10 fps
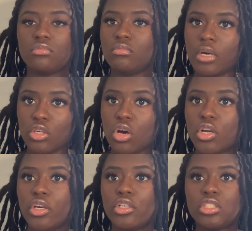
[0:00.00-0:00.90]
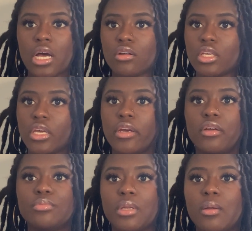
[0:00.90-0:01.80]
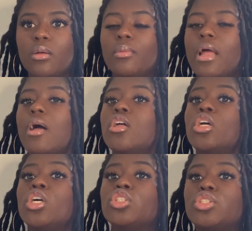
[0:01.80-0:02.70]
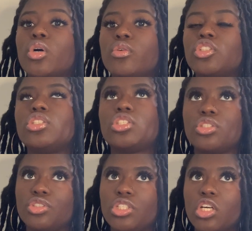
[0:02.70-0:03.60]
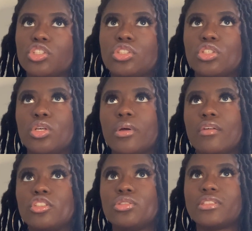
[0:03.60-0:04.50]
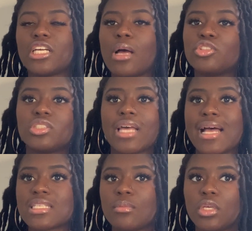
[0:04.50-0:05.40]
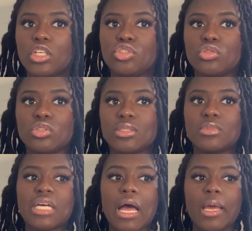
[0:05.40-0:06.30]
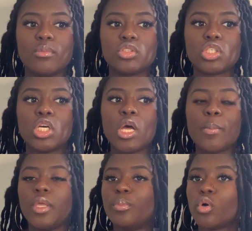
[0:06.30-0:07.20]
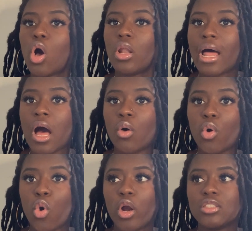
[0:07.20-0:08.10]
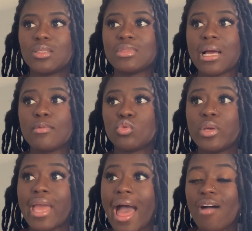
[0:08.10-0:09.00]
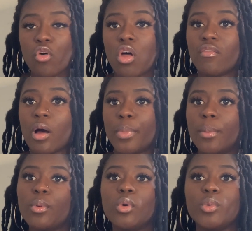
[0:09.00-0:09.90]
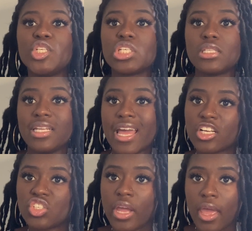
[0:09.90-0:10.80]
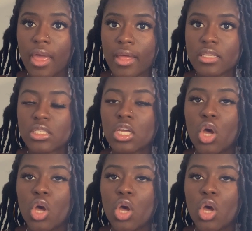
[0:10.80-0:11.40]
my daughter, childcare, blah blah blah. So she understood or whatever. She was like, I was just asking because, you know, sometimes people call out, or sometimes we have all of our people but we just need extra hands,